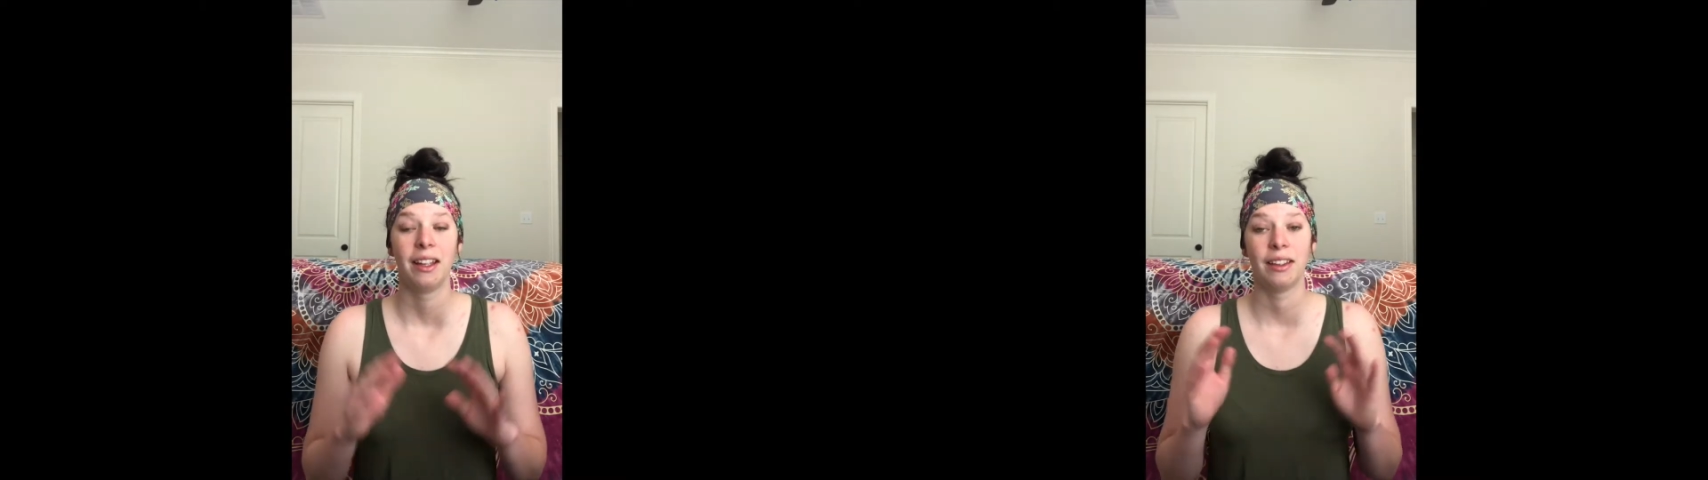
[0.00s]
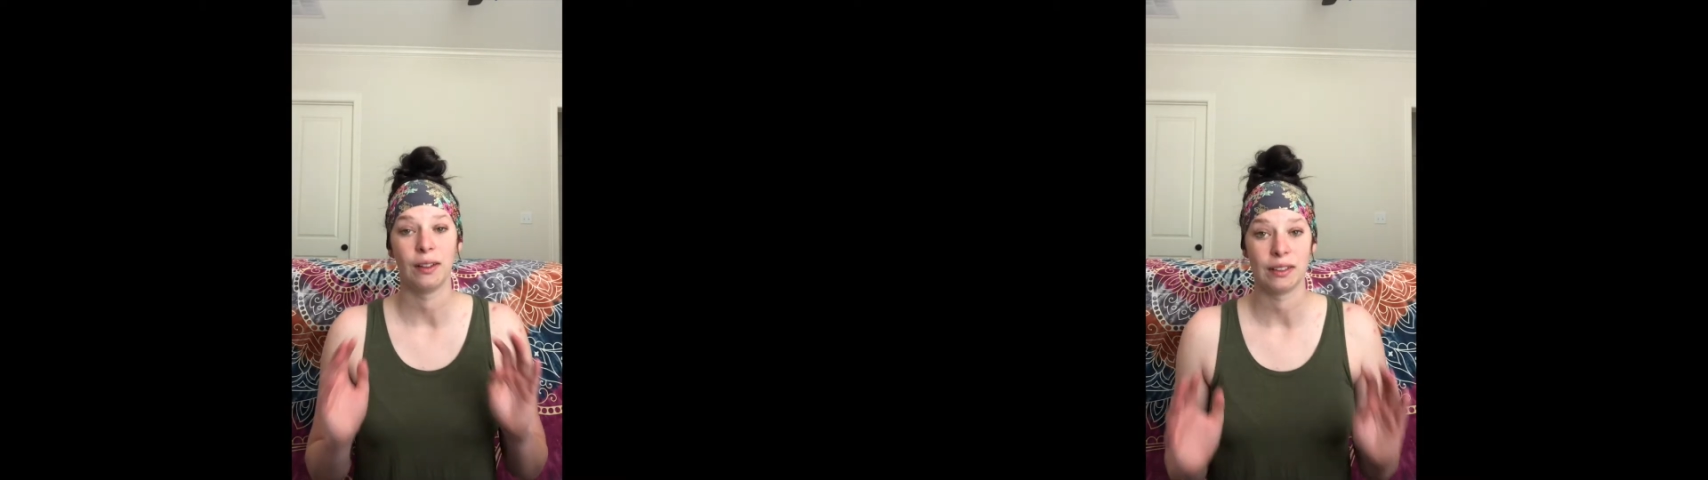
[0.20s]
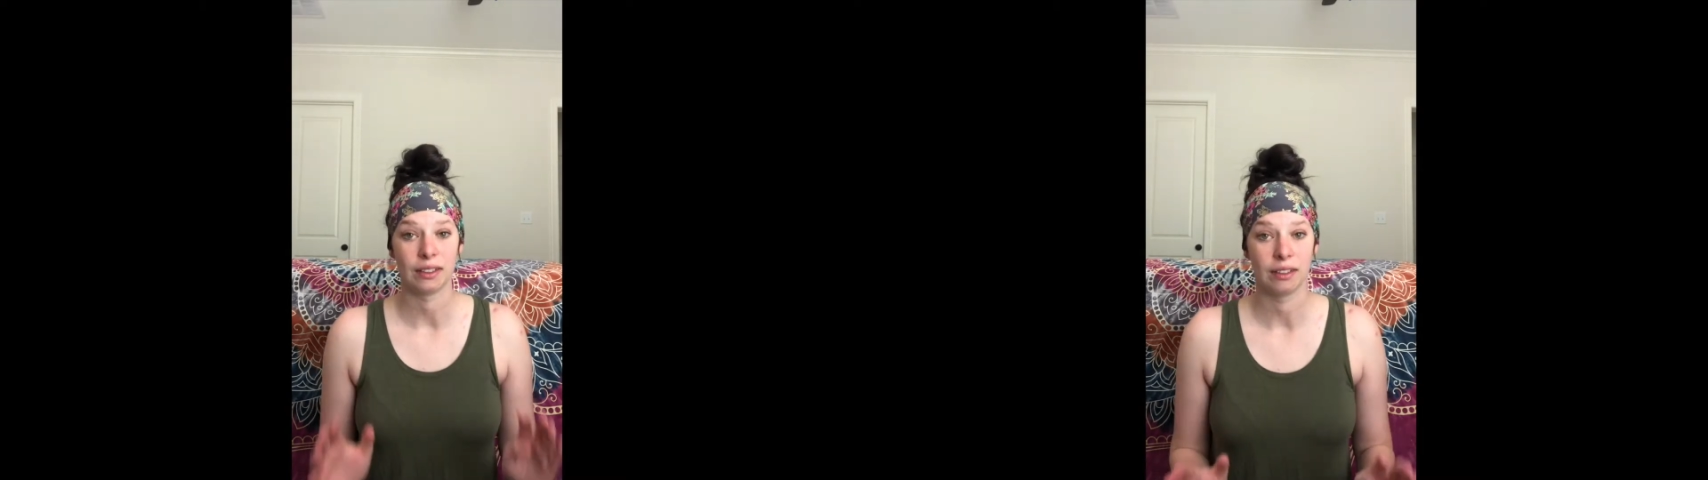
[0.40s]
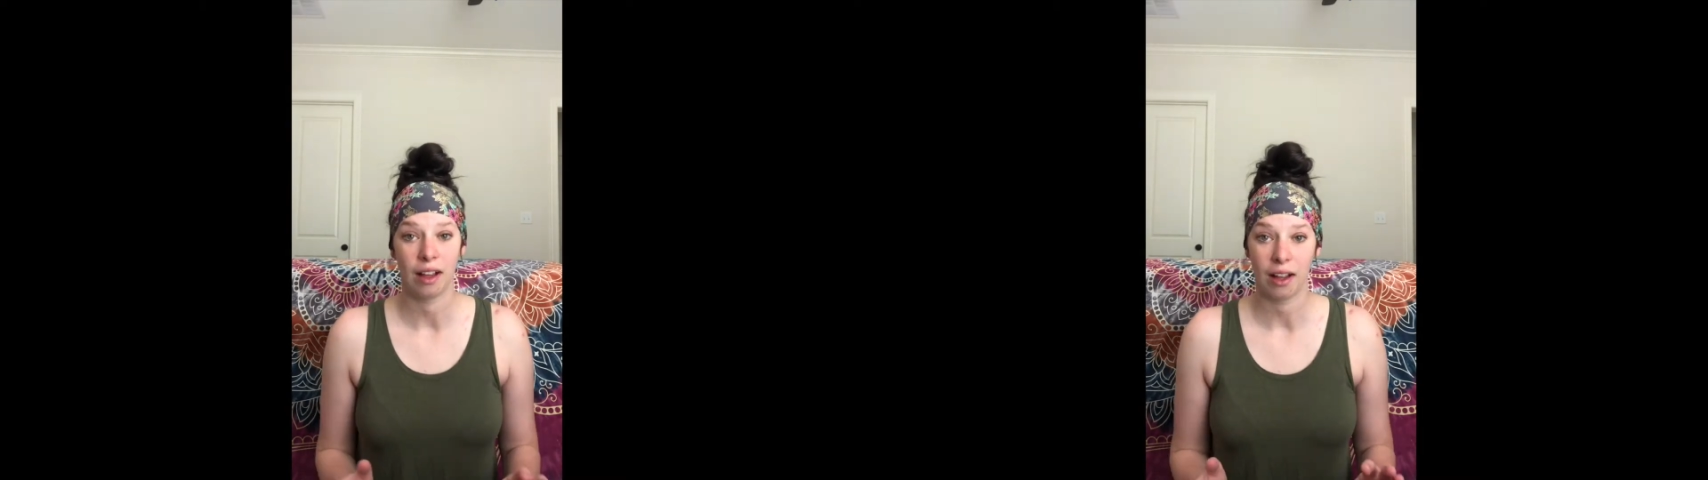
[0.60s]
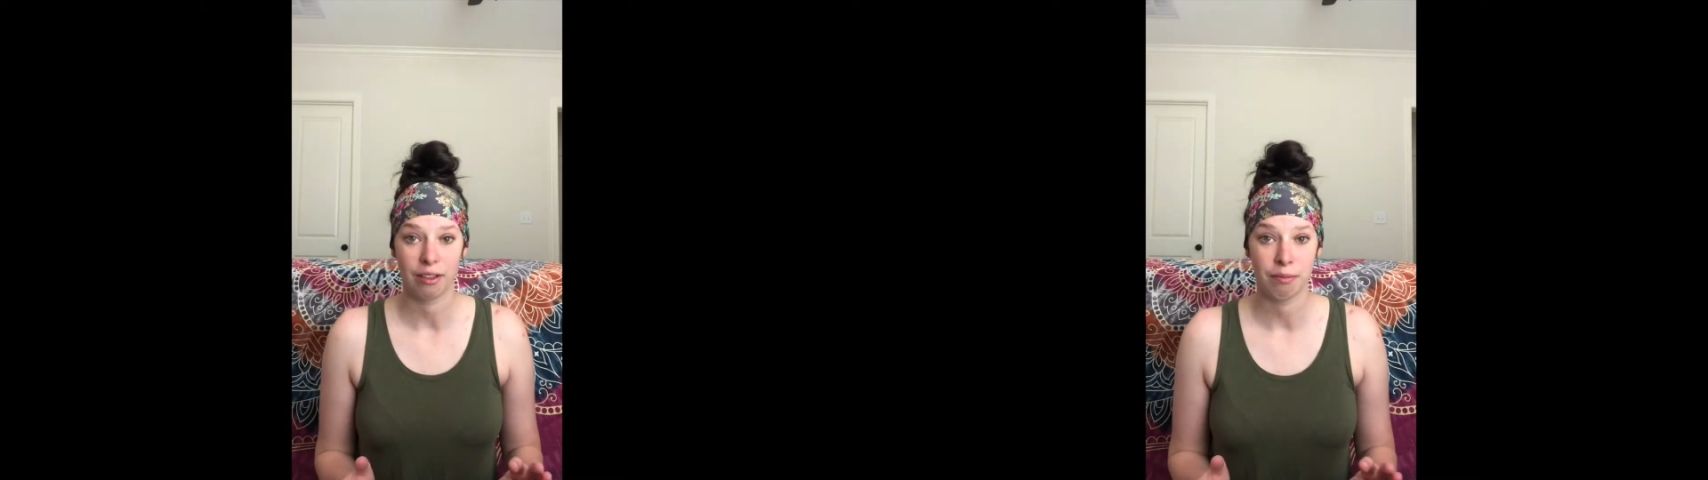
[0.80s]
There's a
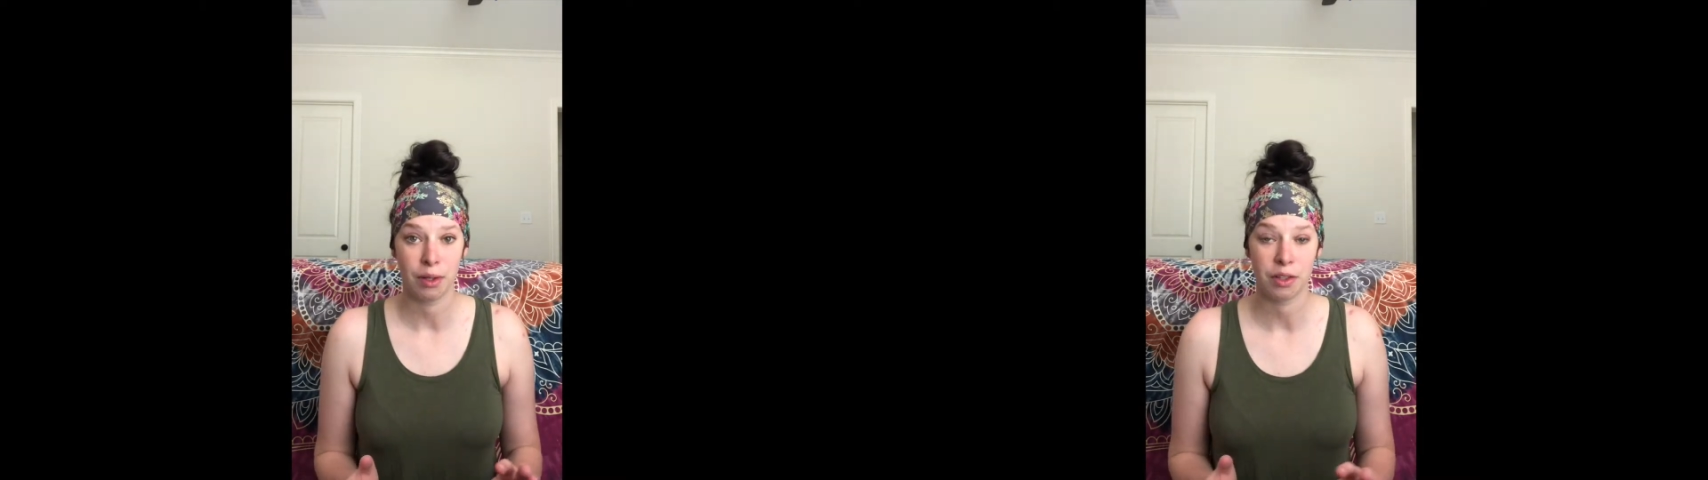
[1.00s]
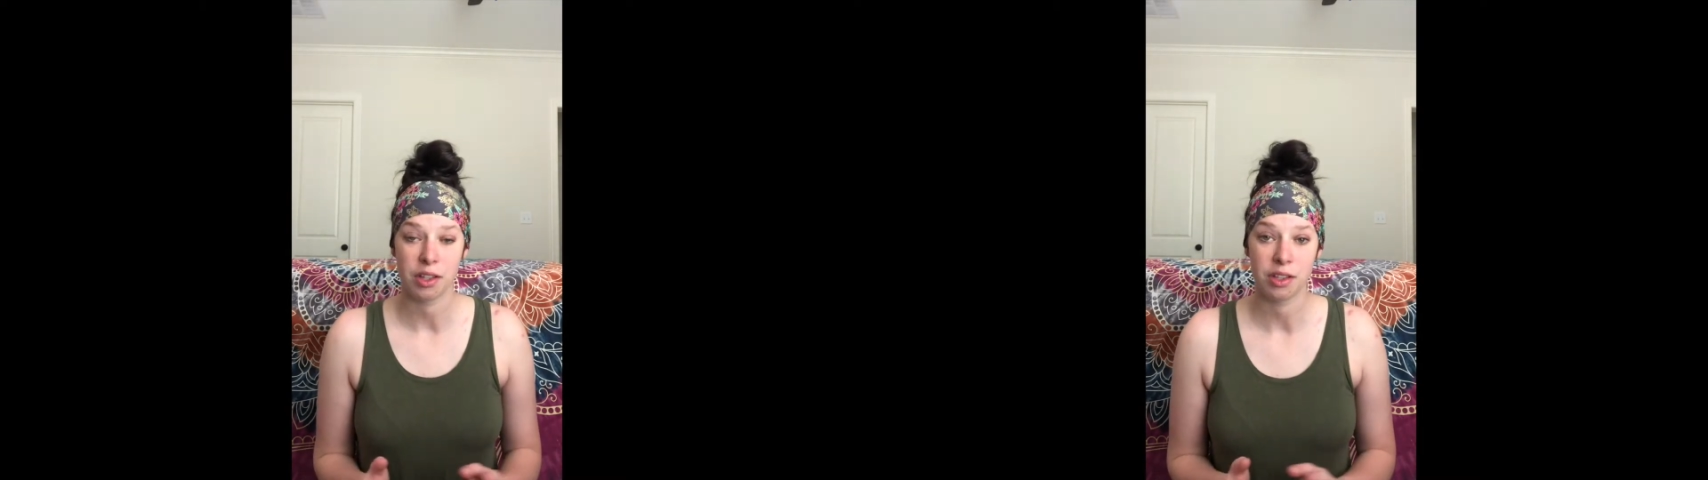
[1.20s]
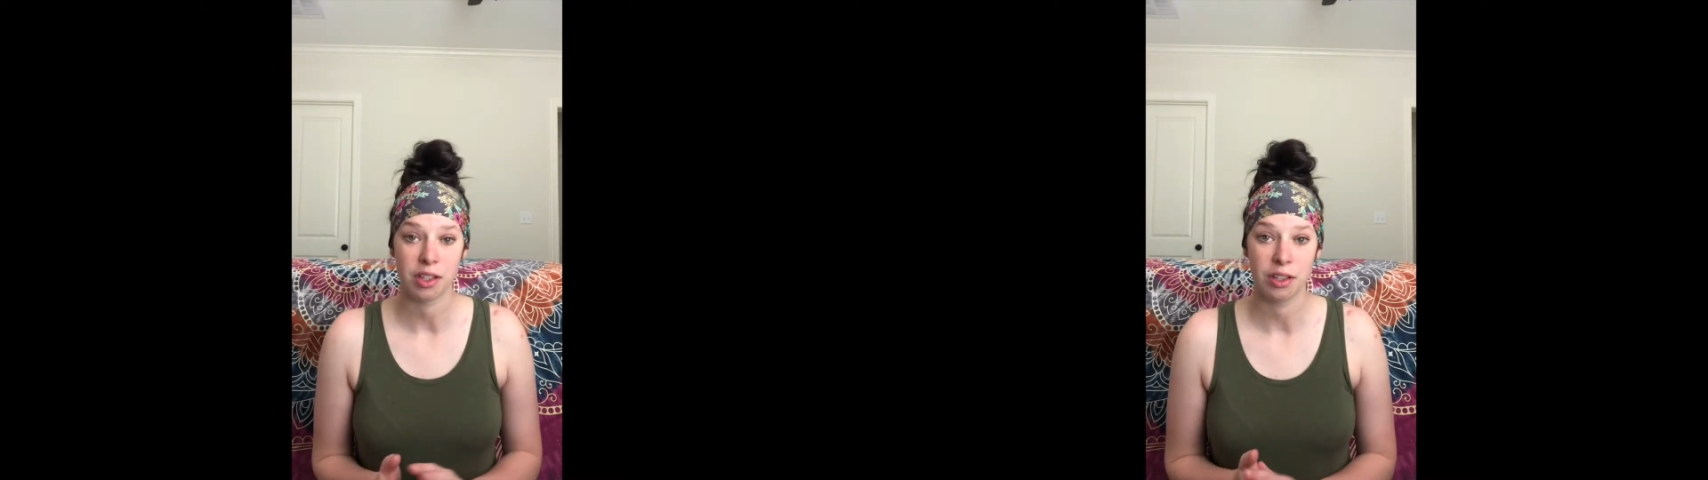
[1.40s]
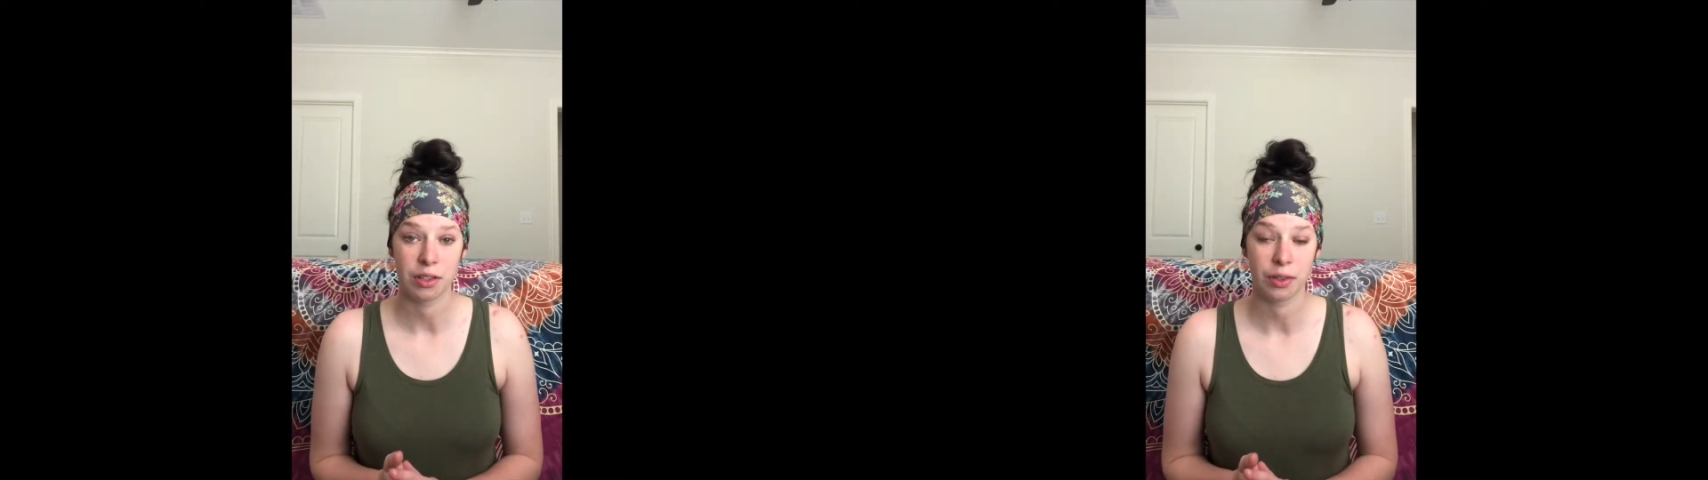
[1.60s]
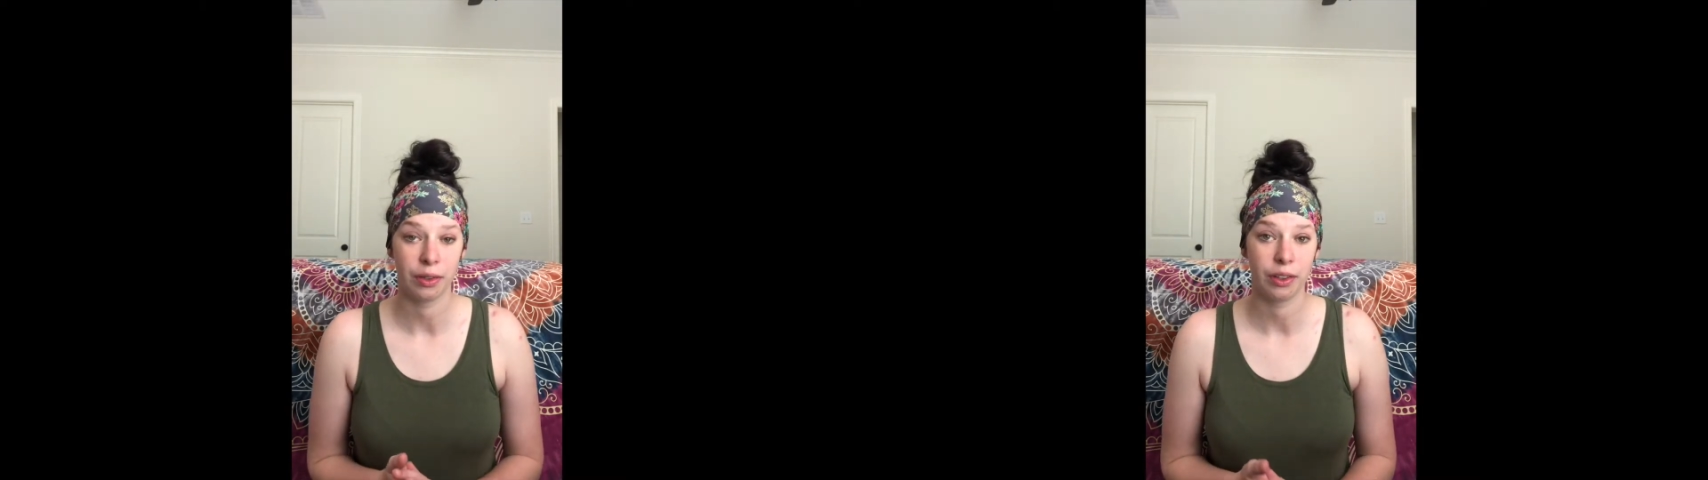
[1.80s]
lot of motions in your
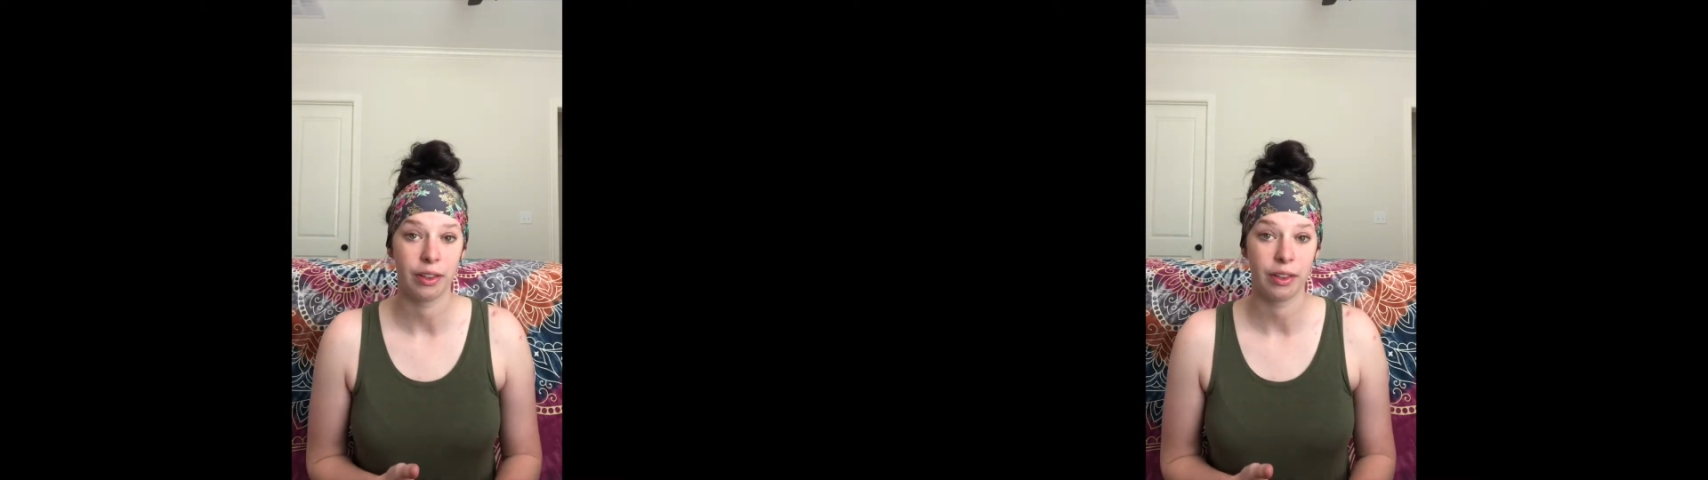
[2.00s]
shoulder.